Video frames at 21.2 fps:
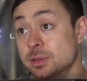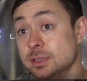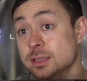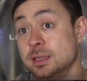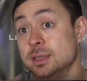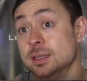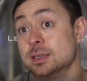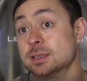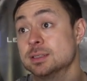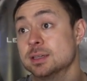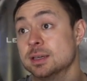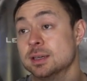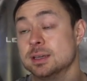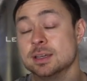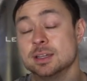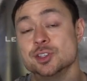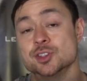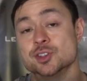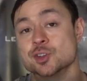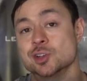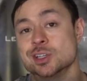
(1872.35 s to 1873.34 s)
leading to
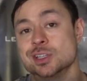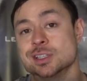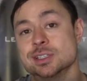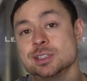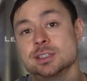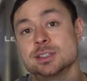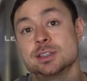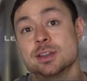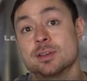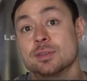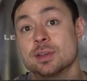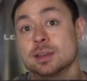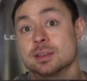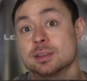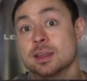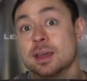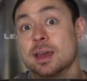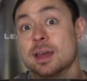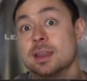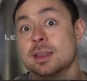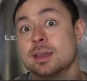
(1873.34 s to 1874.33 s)
injuries and stuff like
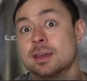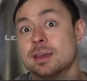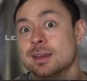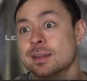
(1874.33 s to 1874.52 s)
that.